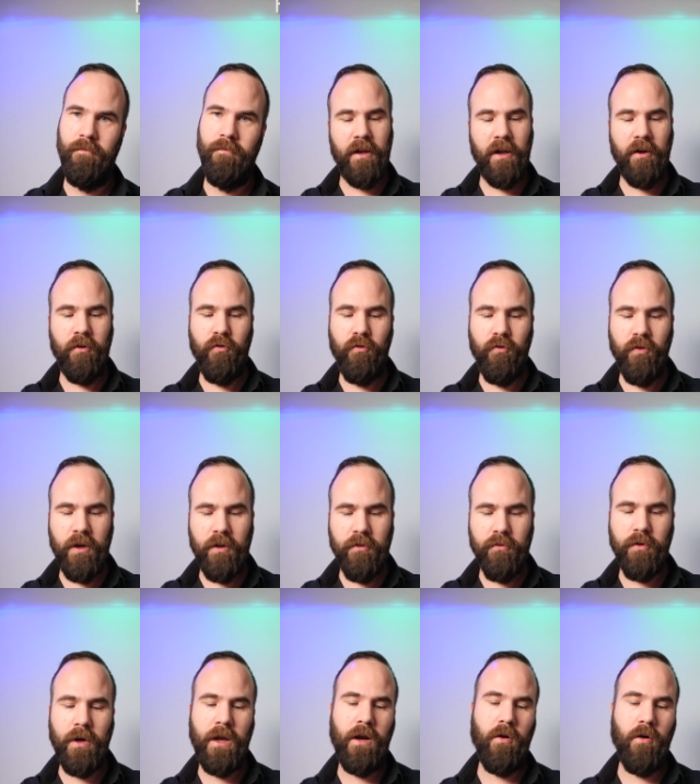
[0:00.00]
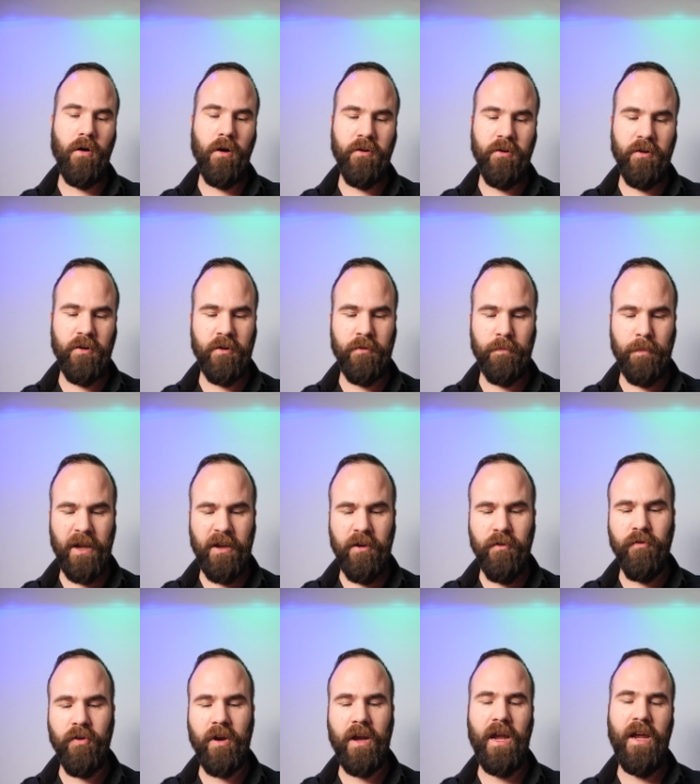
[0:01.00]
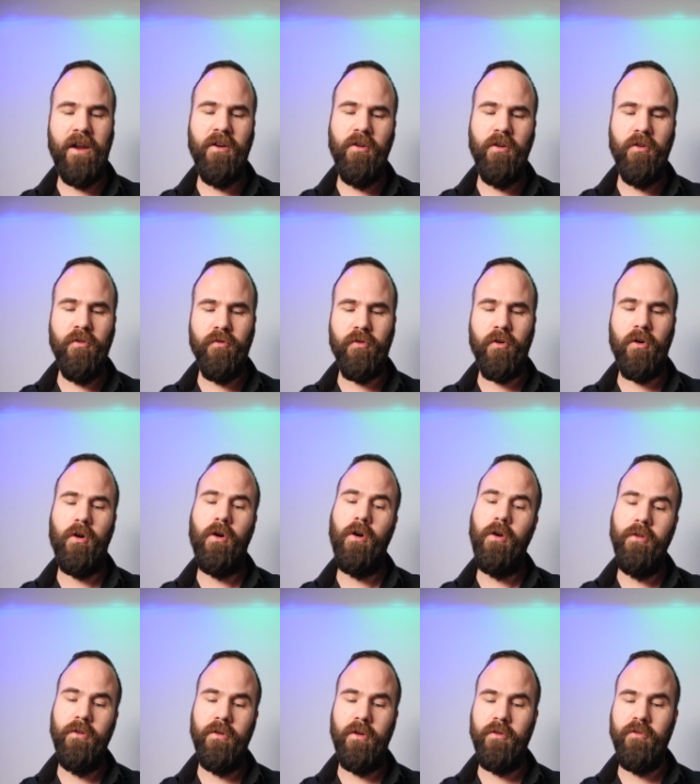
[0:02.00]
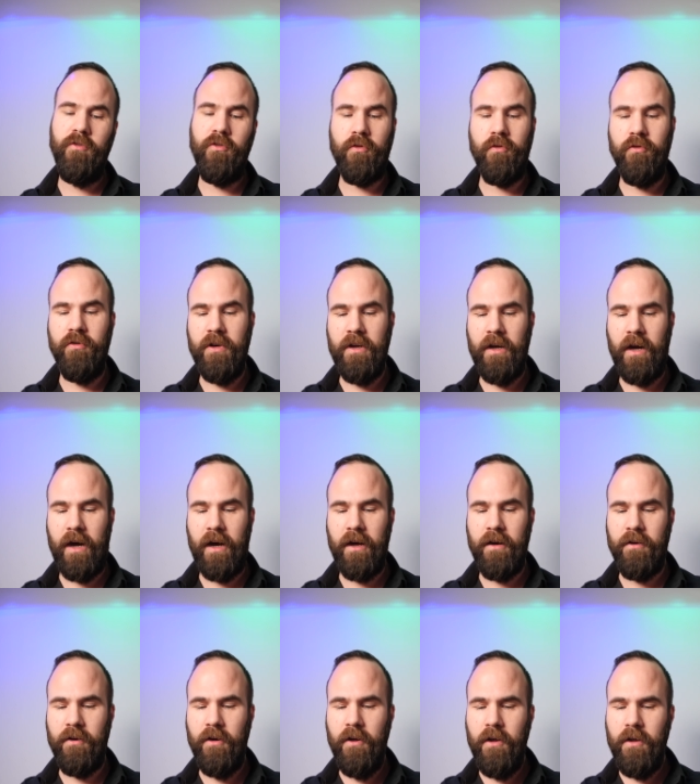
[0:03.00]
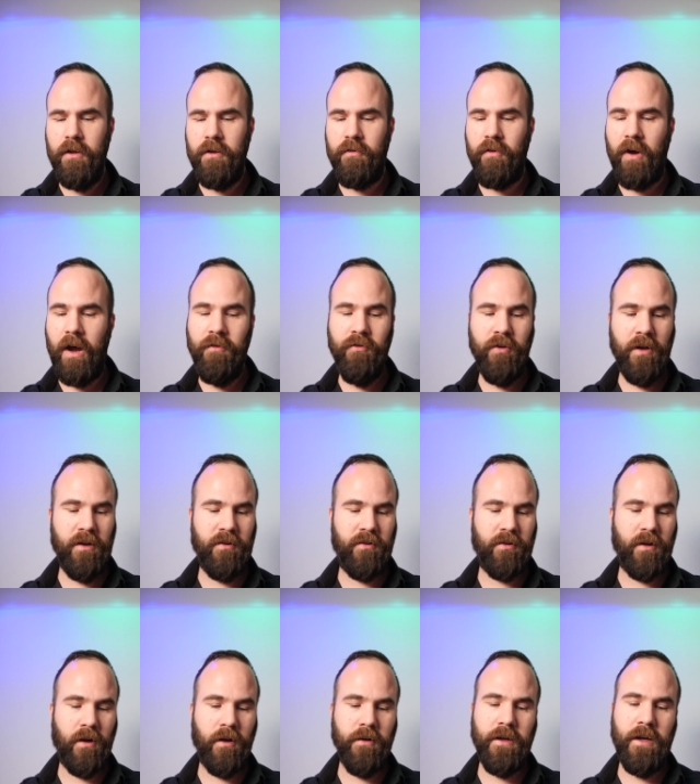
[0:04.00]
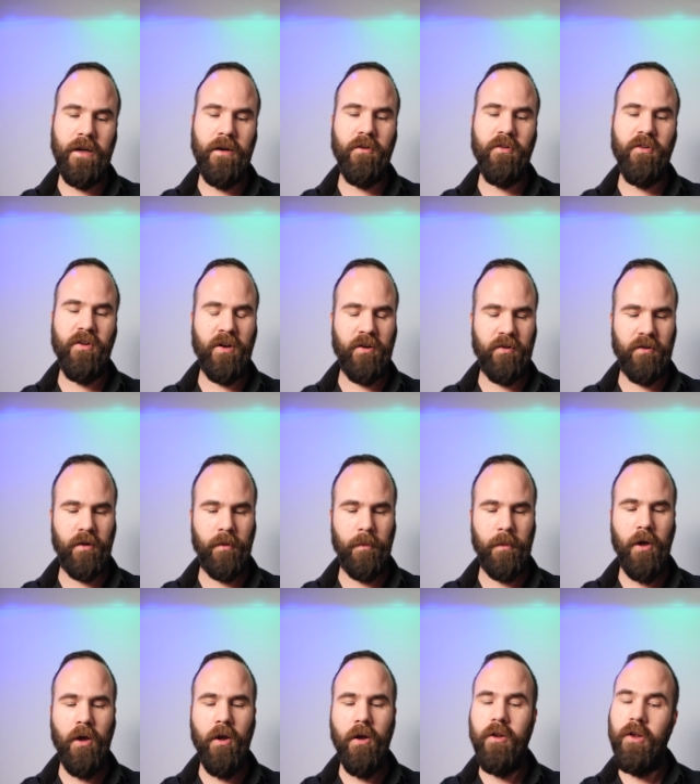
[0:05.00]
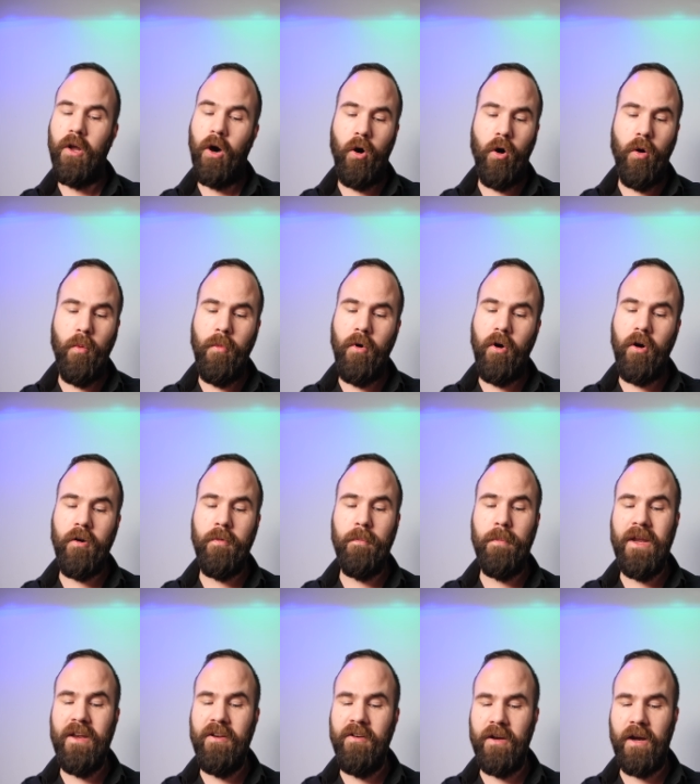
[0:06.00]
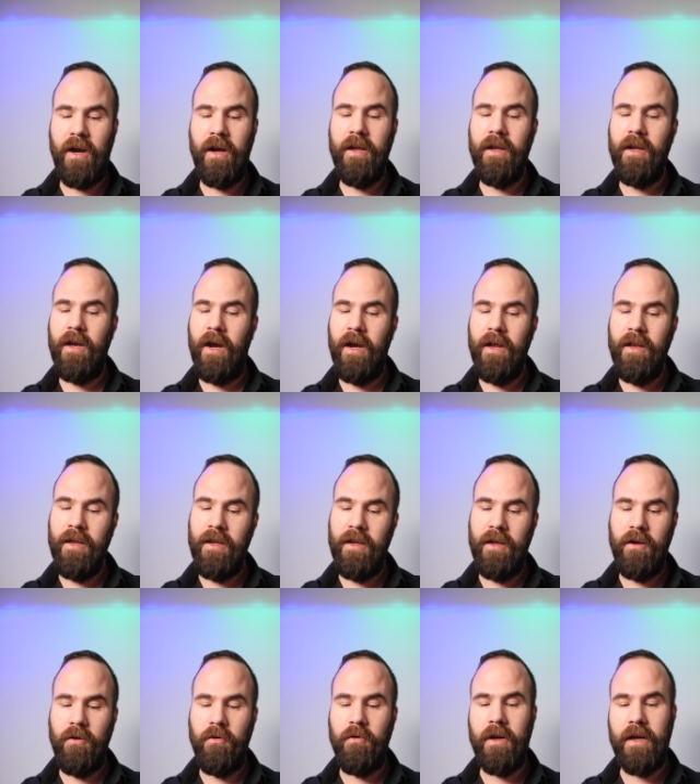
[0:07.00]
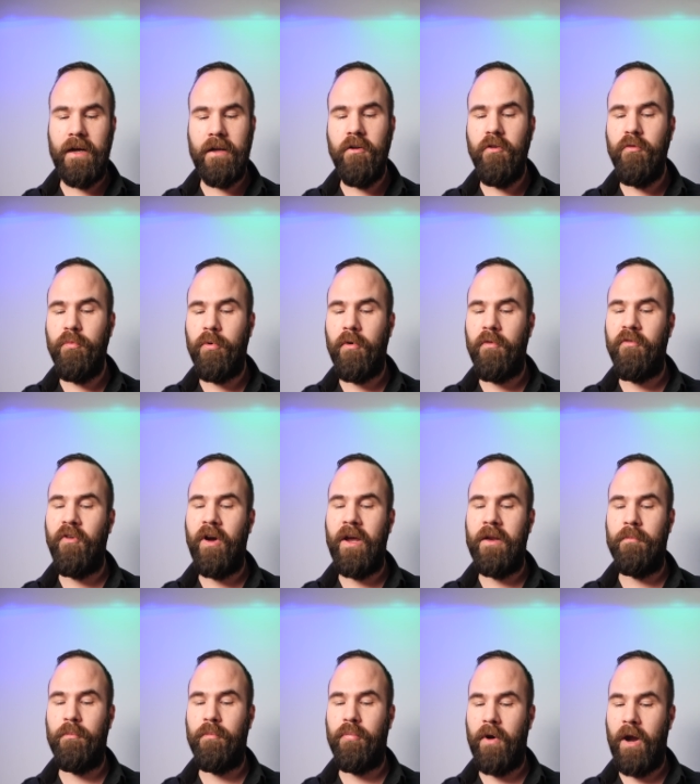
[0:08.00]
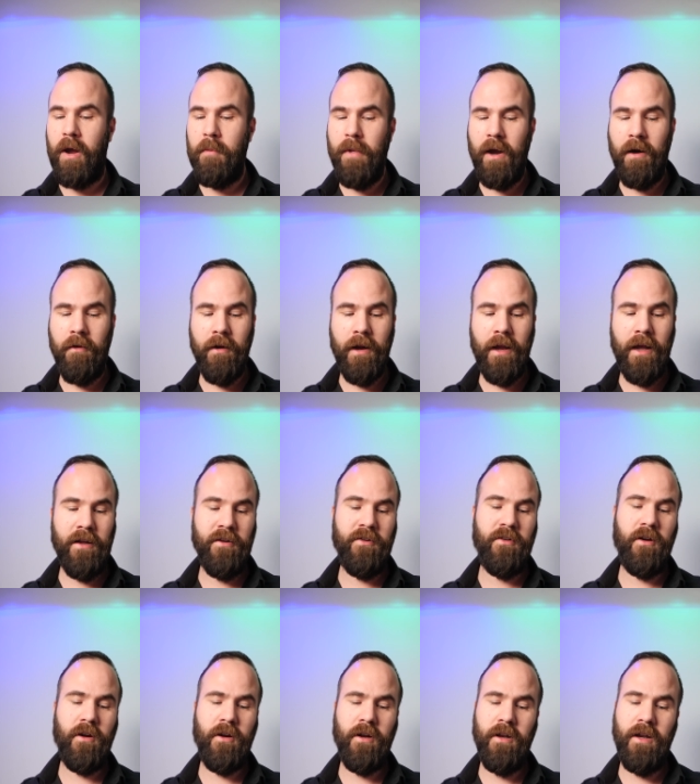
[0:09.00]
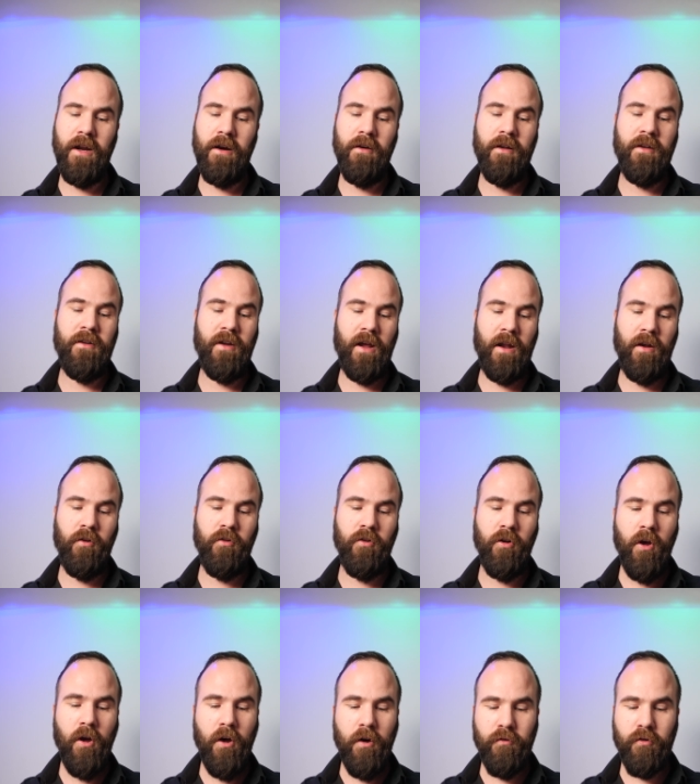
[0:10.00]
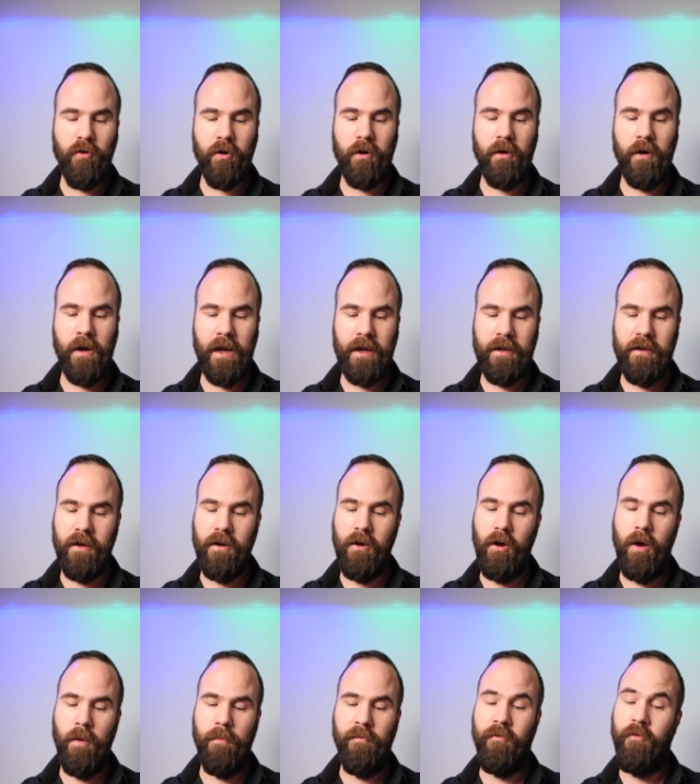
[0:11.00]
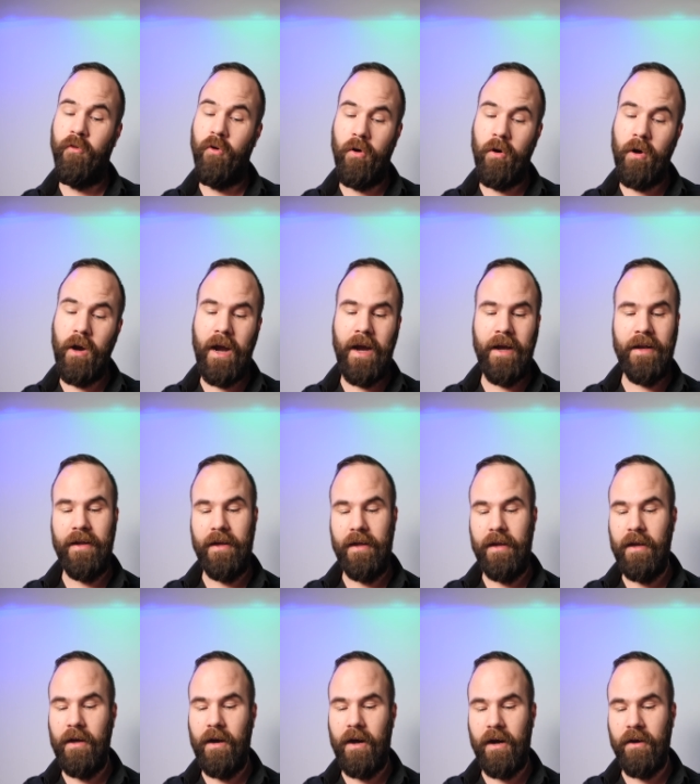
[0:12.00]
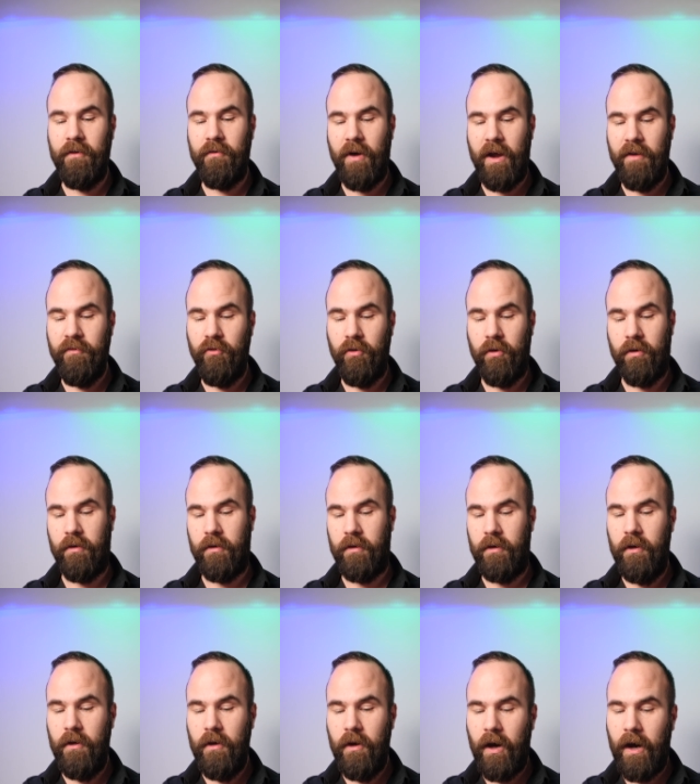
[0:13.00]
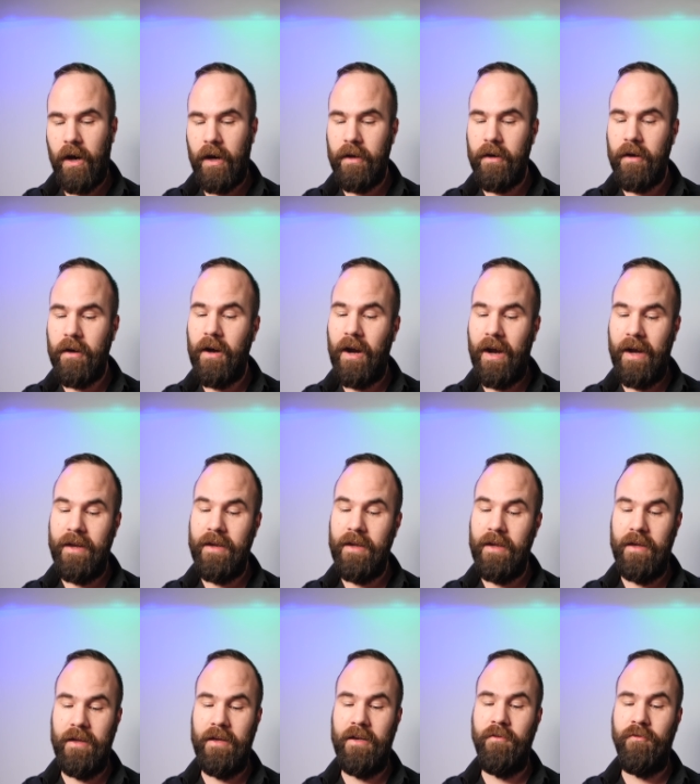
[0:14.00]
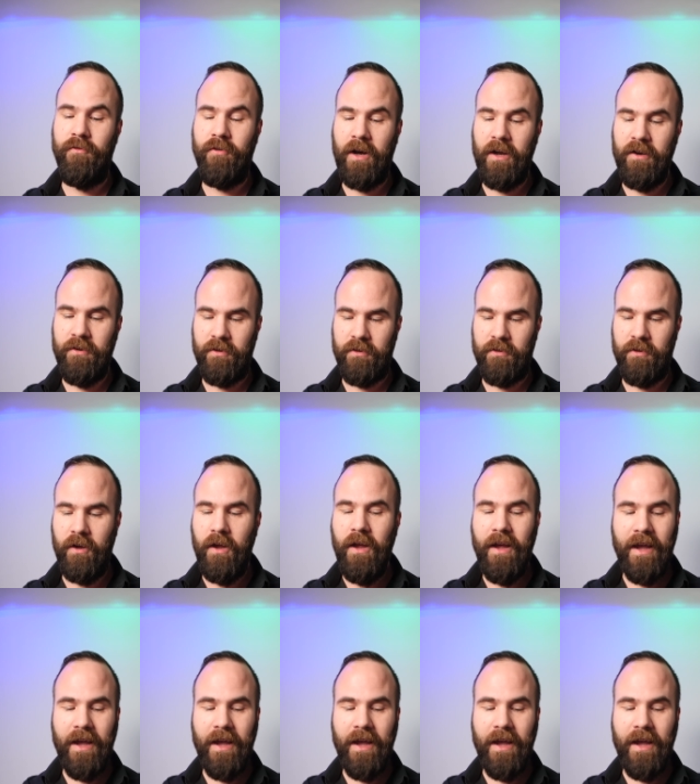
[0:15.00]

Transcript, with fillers: This field records the specifications for all non-SCSI hard drives installed in your system. The onboard PCI IDE connectors provide primary and secondary channels for connecting up four IDE hard drives or other IDE devices.